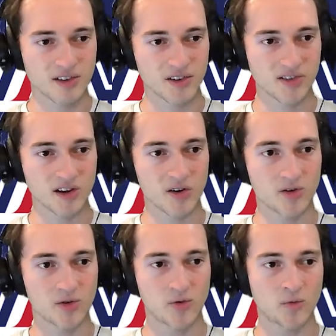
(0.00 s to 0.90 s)

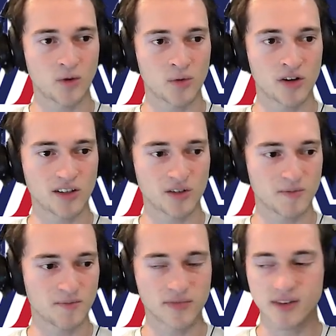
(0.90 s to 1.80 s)
So what we're going to
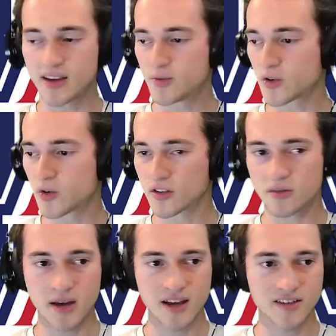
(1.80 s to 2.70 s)
do is we're going to
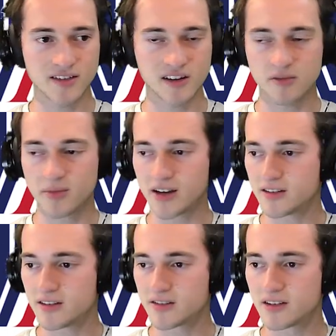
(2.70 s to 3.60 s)
paste in a
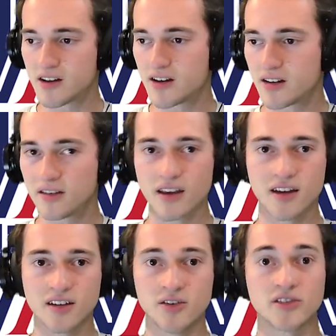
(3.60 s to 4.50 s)
command
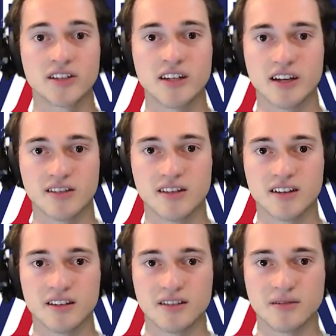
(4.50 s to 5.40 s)
that you'll see in
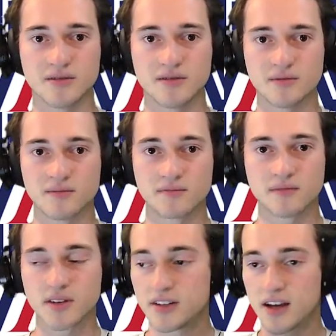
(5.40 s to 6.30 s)
the
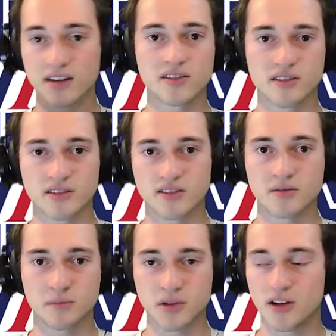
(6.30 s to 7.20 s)

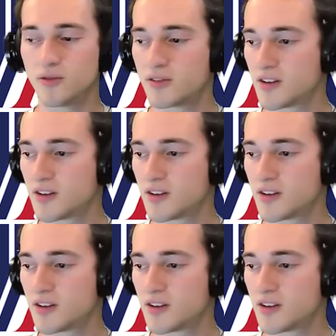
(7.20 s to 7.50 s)
text below.